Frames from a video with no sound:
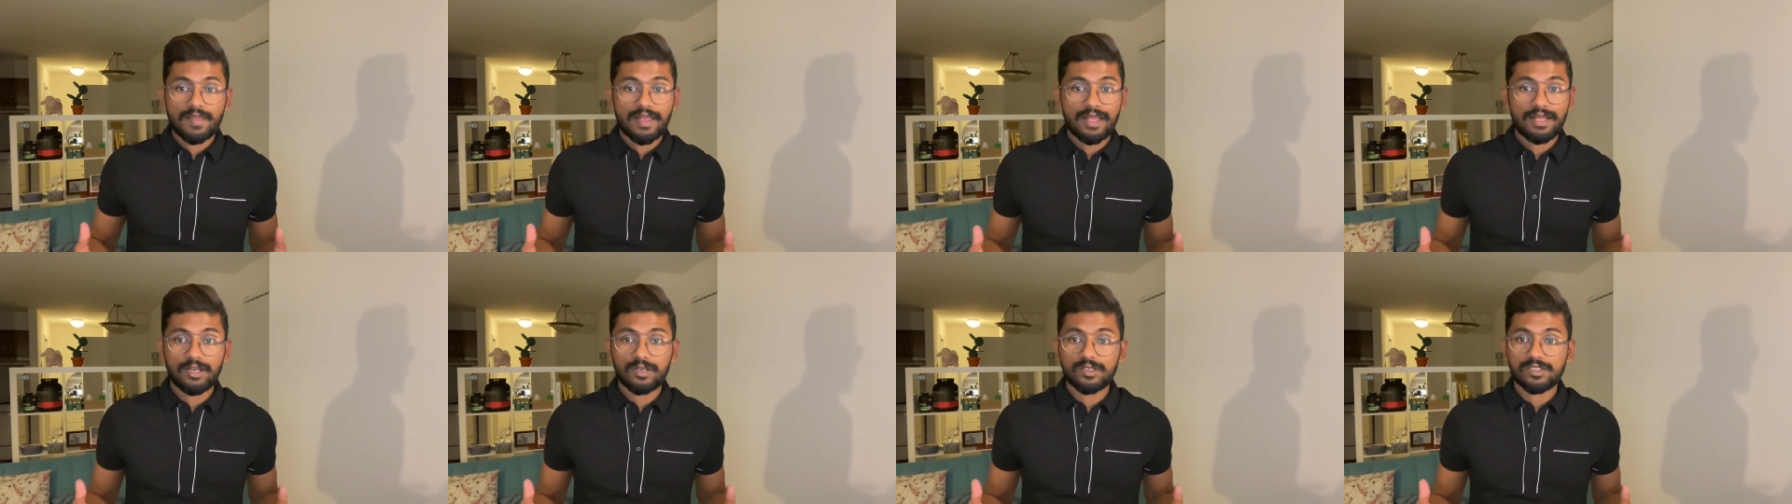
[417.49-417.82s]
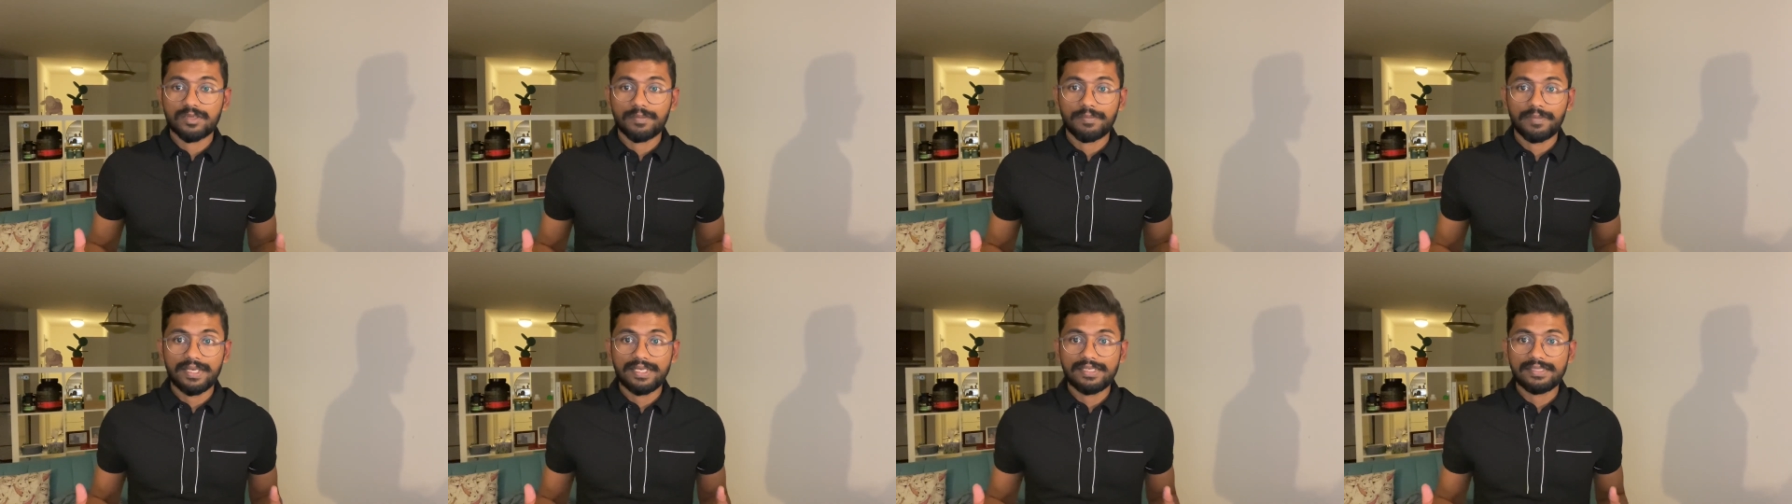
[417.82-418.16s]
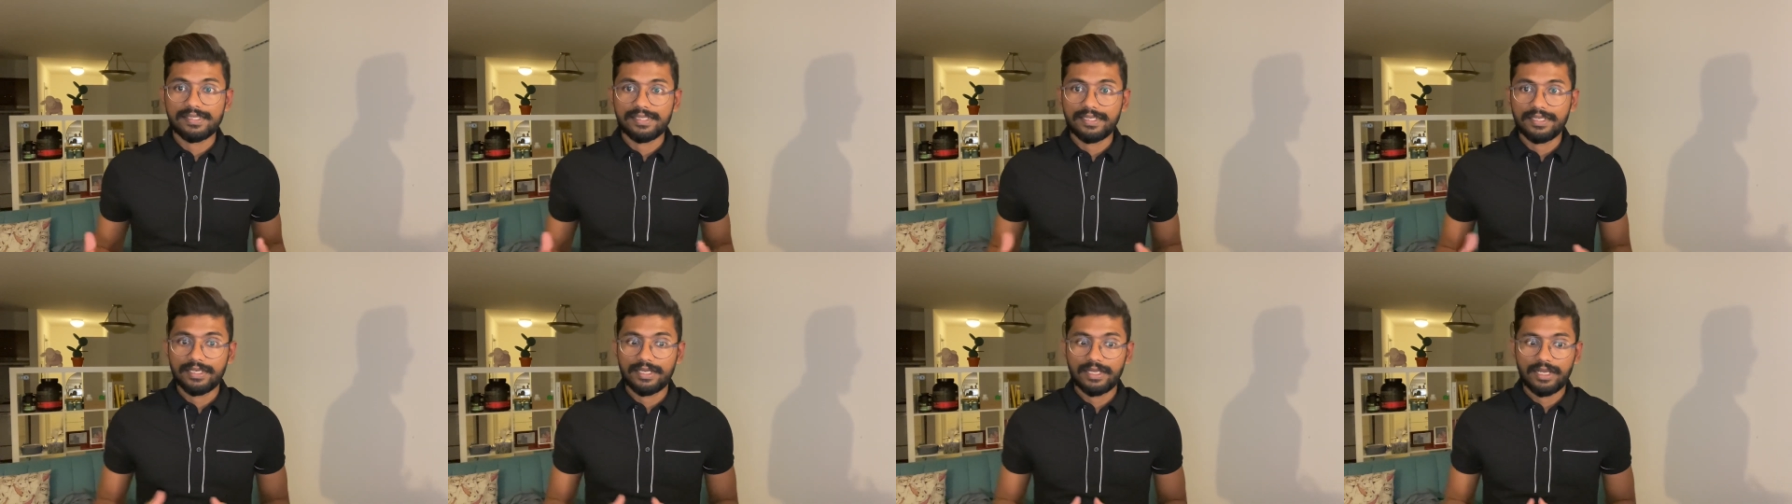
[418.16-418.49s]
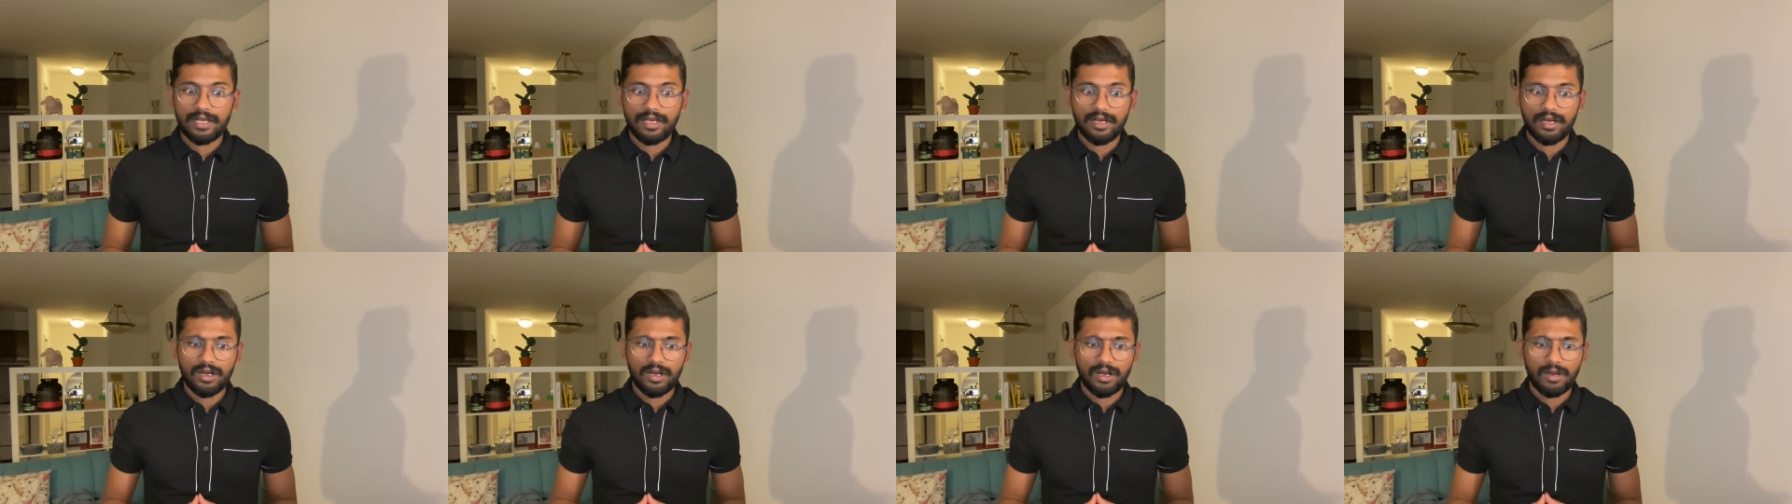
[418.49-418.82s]
That was amazing,
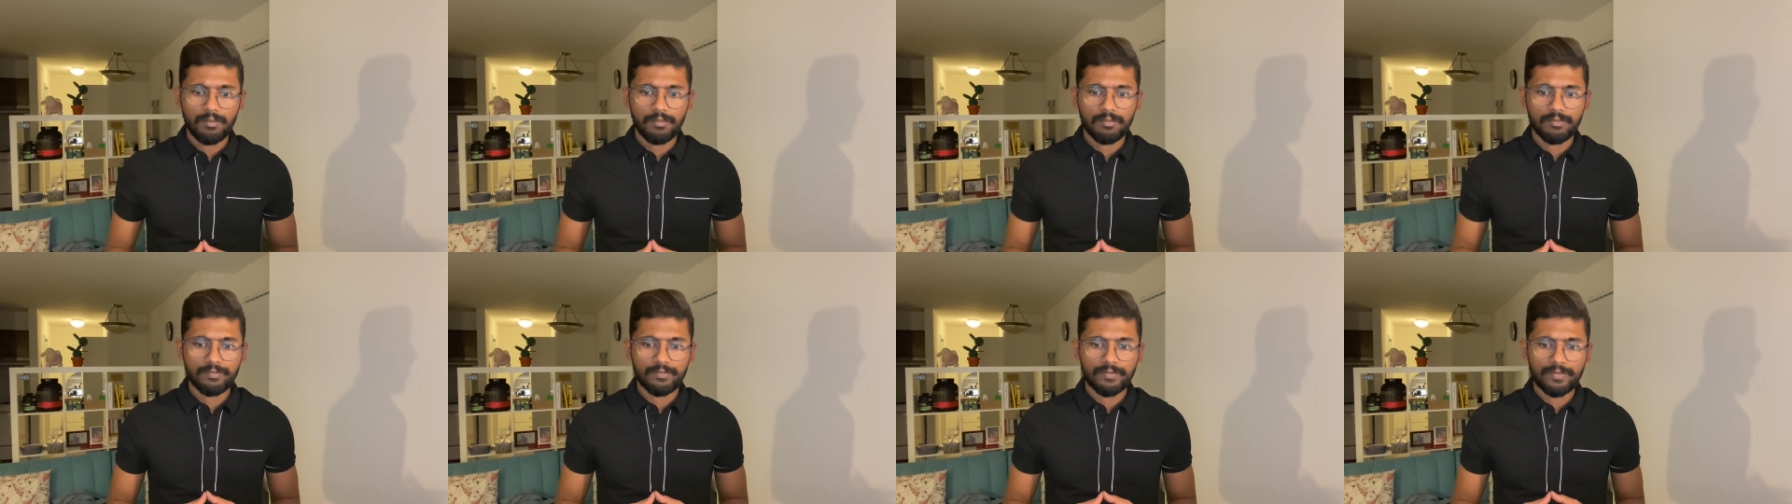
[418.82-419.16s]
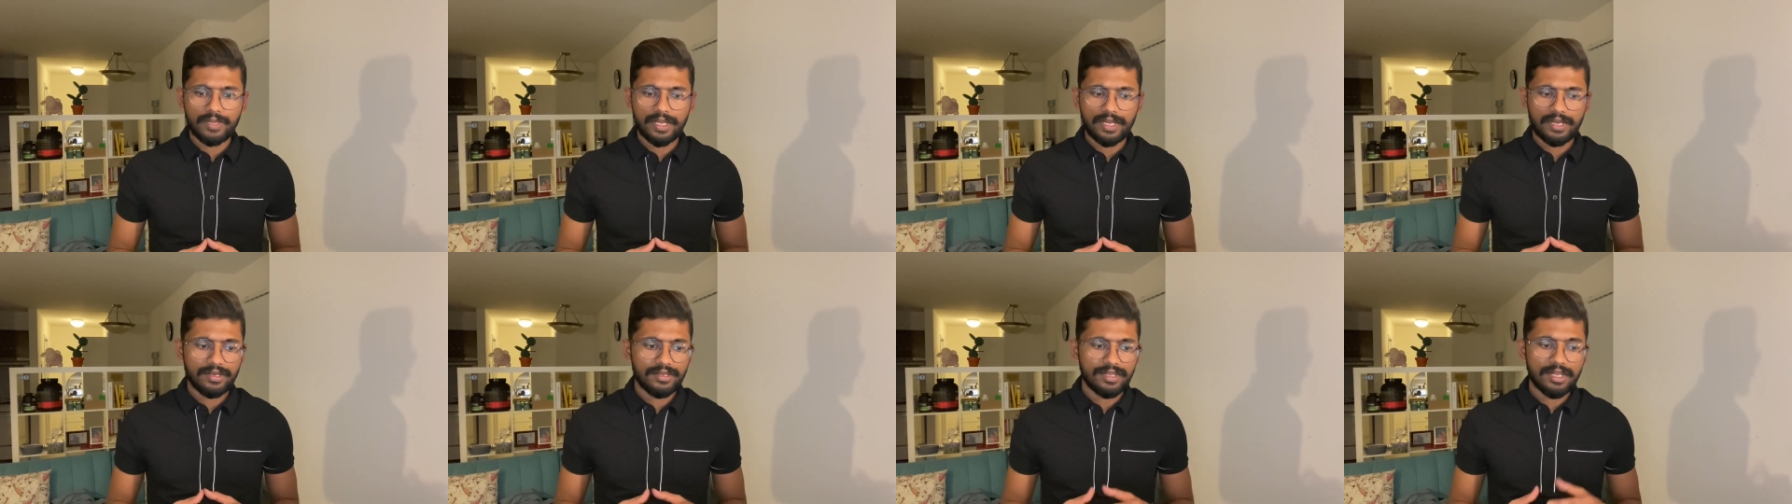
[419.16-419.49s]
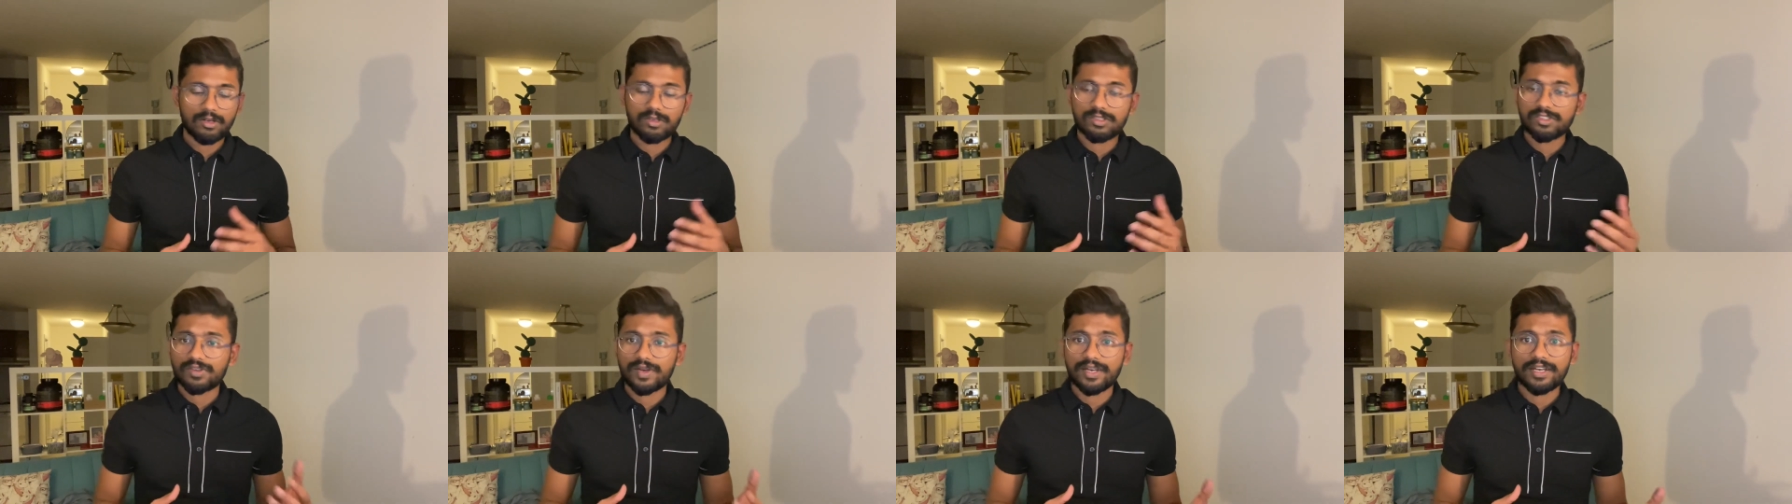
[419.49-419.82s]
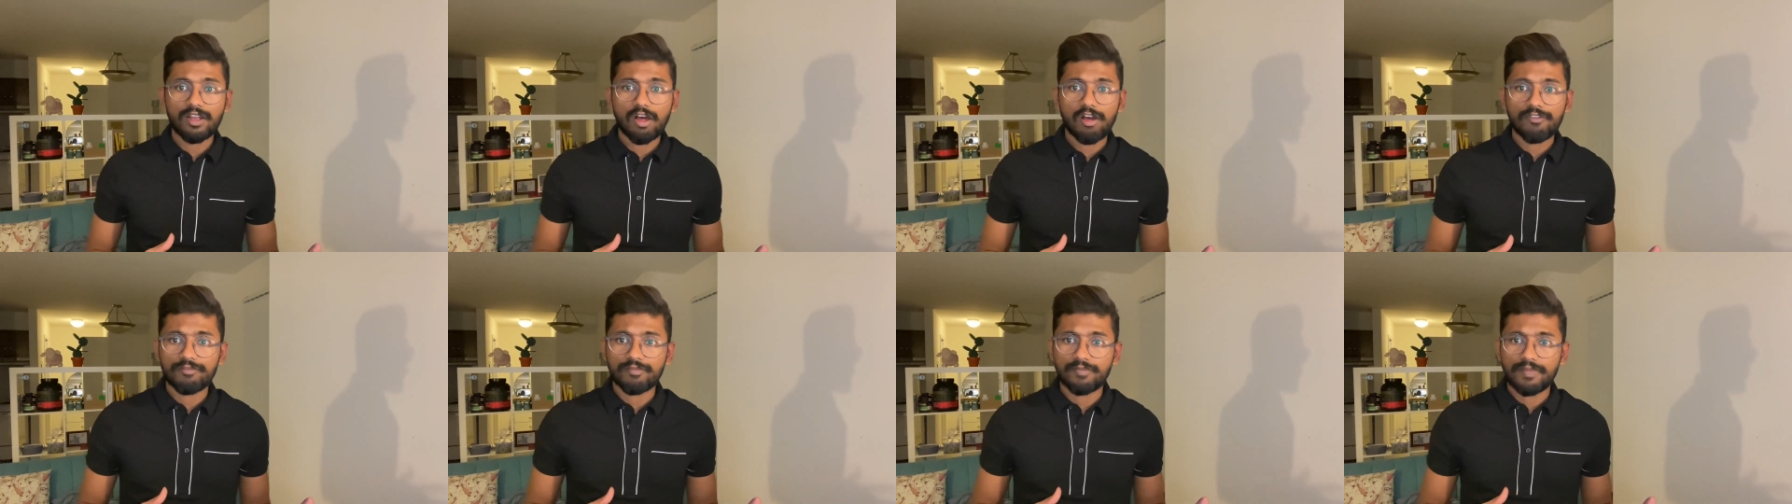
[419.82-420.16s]
and that was right off